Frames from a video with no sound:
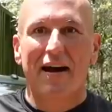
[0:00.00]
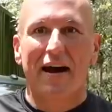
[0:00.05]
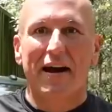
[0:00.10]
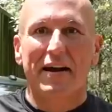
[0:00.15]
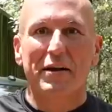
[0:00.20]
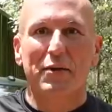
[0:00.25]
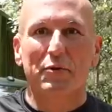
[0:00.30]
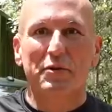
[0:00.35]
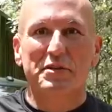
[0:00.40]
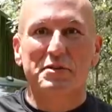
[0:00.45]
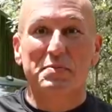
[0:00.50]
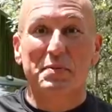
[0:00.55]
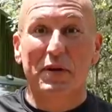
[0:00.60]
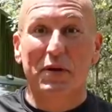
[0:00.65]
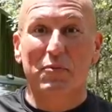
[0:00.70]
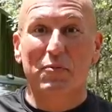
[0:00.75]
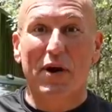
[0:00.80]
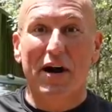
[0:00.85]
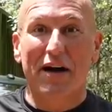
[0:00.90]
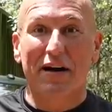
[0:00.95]
I know it's been
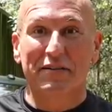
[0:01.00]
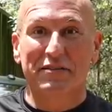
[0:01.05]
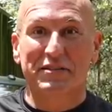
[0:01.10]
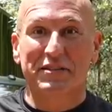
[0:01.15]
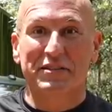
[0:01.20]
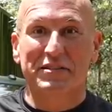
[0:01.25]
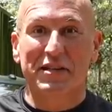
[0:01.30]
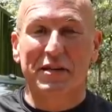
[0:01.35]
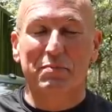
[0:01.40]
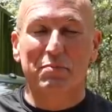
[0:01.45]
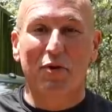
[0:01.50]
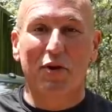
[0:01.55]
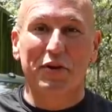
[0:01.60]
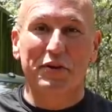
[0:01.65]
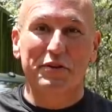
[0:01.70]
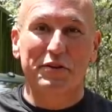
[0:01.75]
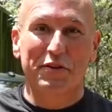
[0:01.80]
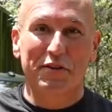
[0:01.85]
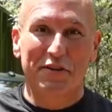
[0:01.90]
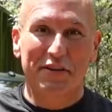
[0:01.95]
a while since I brought
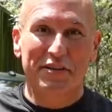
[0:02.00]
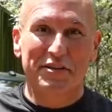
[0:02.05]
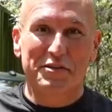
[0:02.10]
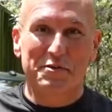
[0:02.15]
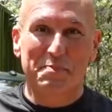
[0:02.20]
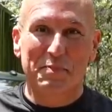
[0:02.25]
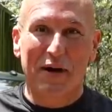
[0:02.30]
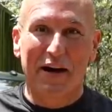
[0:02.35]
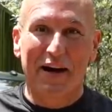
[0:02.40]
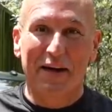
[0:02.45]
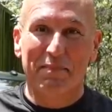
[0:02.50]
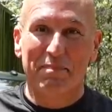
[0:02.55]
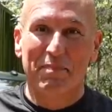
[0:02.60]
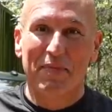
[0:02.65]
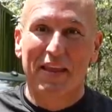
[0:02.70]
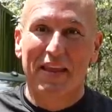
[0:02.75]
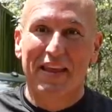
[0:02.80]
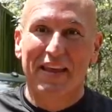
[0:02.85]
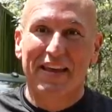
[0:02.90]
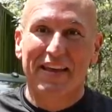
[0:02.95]
you to this spot.
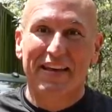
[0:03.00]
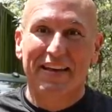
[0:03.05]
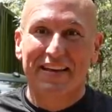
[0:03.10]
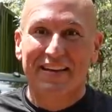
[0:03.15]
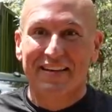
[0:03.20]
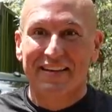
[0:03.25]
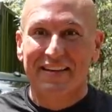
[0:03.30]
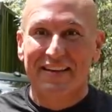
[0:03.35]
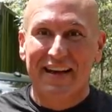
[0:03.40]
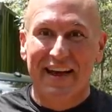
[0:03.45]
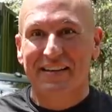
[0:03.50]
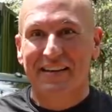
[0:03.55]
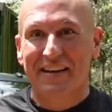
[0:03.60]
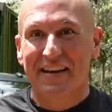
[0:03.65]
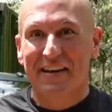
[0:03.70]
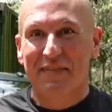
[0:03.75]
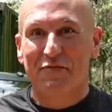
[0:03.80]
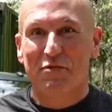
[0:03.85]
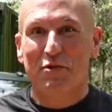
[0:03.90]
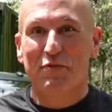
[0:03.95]

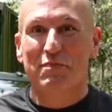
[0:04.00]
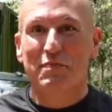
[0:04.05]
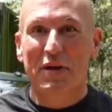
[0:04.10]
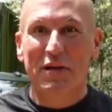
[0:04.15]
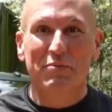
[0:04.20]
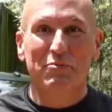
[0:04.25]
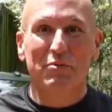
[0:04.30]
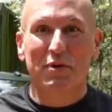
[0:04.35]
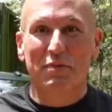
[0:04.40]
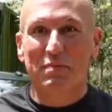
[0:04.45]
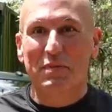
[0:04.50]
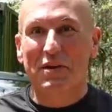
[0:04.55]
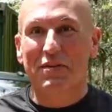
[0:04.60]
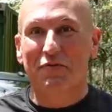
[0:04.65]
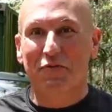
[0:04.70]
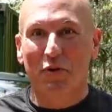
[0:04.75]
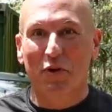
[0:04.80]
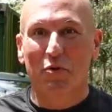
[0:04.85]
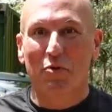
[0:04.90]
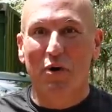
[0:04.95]
If you've been with me
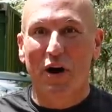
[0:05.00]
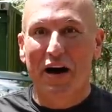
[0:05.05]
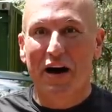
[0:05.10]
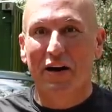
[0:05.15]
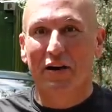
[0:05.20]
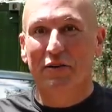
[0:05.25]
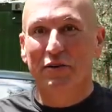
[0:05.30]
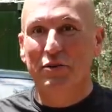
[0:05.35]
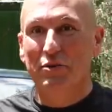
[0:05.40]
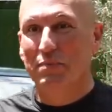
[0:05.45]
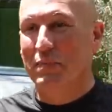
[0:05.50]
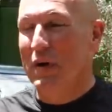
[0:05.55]
for a while, you